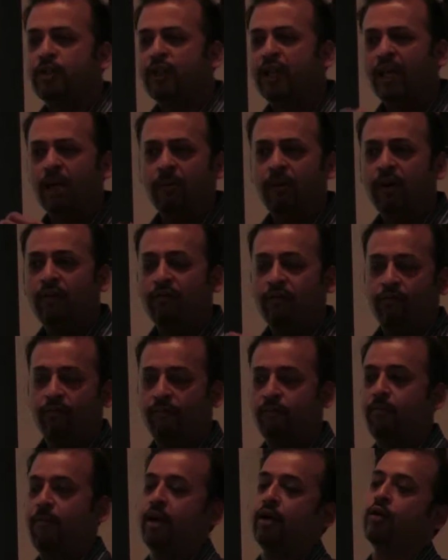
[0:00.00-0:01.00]
little bit of
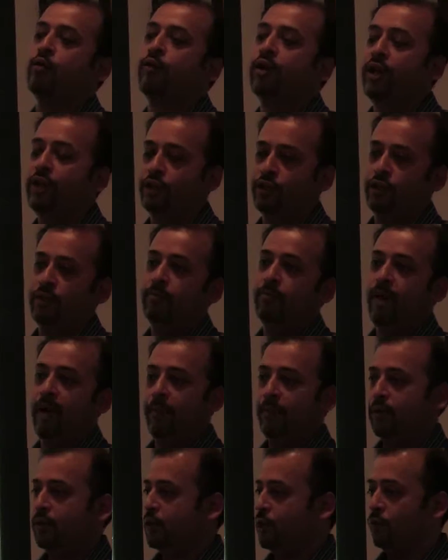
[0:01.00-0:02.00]
micro variation in
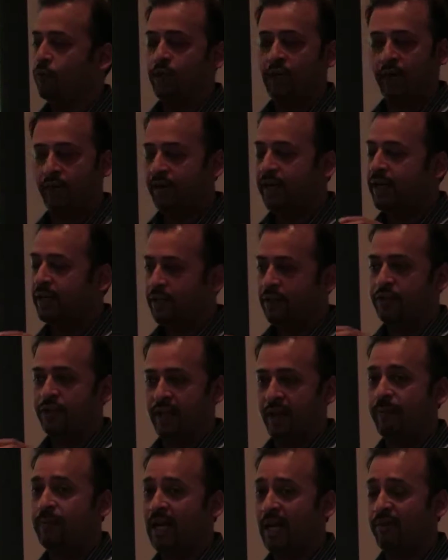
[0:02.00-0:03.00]
parameters. You would never get the
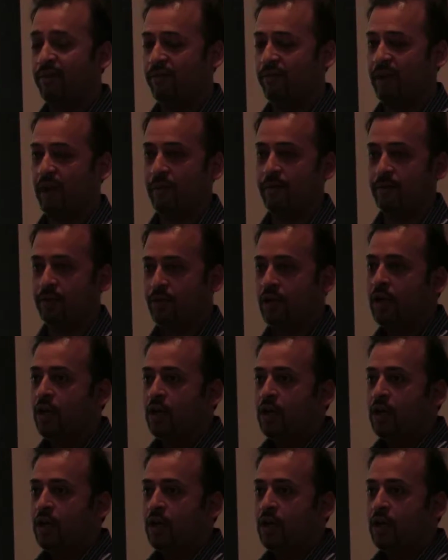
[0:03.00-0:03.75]
same type of fibers.